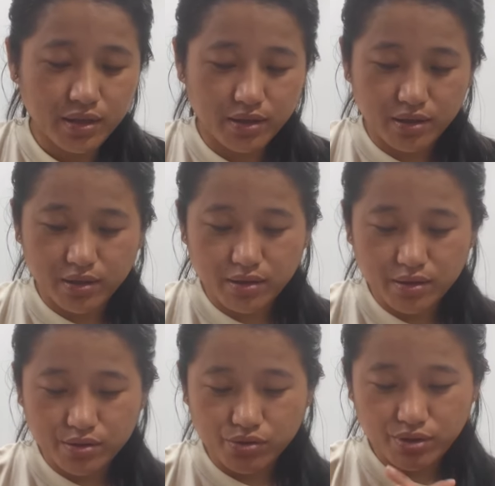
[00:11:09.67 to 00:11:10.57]

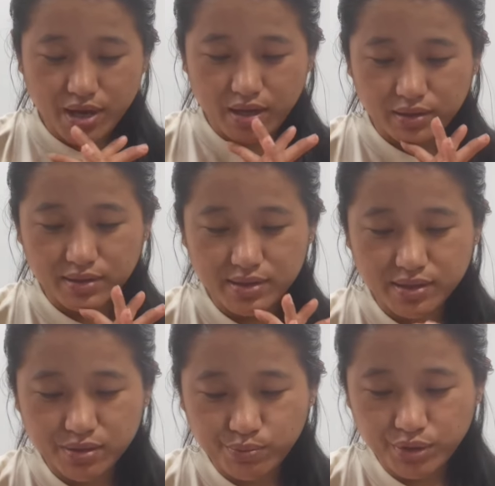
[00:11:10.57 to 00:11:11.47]
So yeah, this
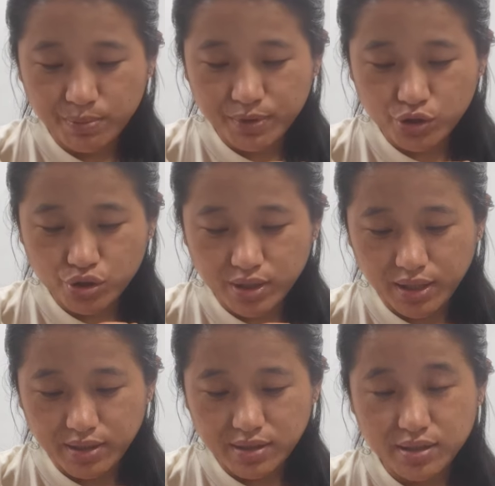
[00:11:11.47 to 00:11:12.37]
is pretty much
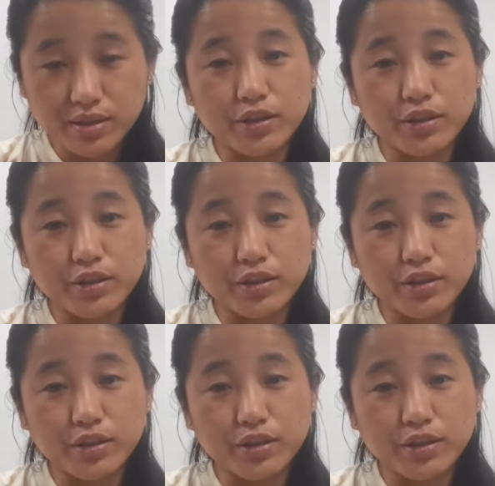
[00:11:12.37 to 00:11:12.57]
it.